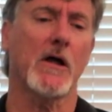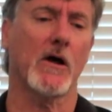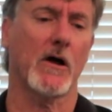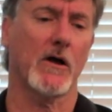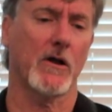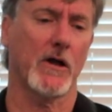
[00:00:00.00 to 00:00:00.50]

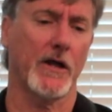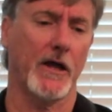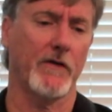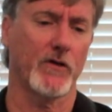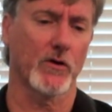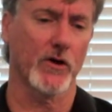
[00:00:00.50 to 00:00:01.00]
uh,
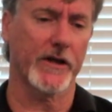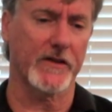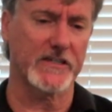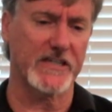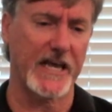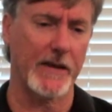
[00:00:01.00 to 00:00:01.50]
if you look
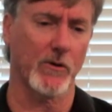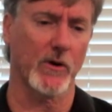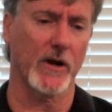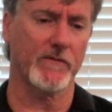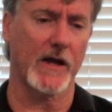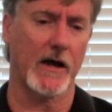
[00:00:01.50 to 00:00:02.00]
in the
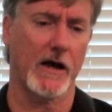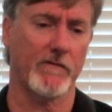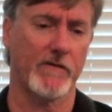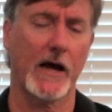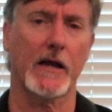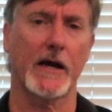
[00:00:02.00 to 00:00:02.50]
table, I've, got,
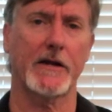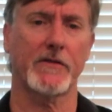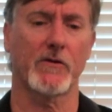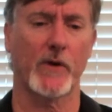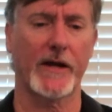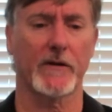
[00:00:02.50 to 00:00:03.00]
I've
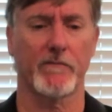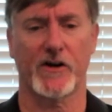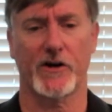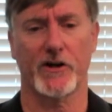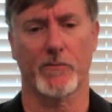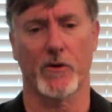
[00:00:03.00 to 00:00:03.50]
highlighted the random
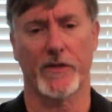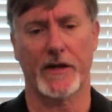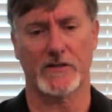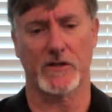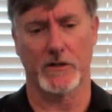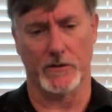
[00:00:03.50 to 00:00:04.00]
variable
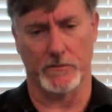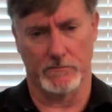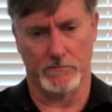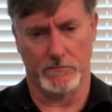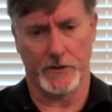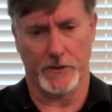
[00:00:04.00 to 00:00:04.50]
that's
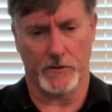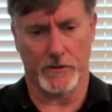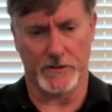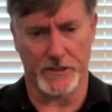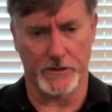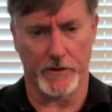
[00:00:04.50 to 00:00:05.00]
under you know
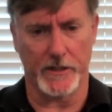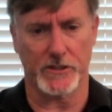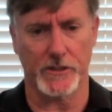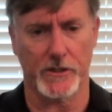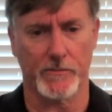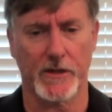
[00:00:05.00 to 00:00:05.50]
consideration here,